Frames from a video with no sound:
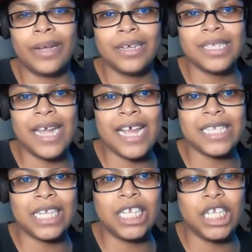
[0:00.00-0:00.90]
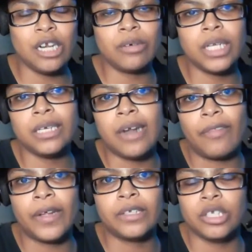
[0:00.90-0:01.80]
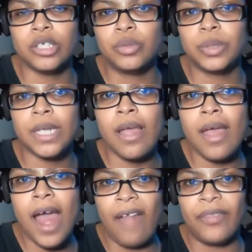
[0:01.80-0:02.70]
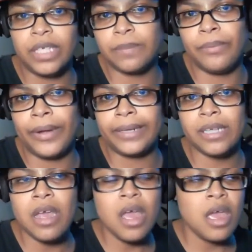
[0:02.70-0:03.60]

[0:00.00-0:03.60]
because he has literally nothing to lose at this point.